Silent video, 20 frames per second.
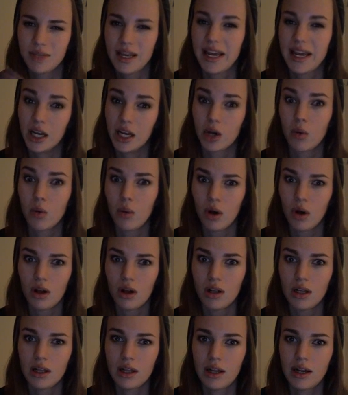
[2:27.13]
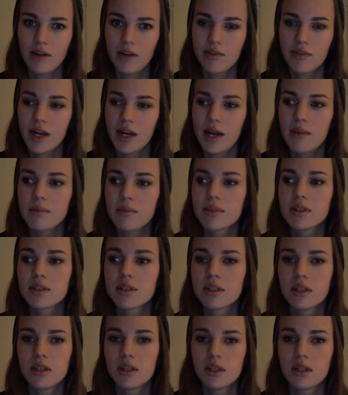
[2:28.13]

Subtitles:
hitting a wall a lot of times.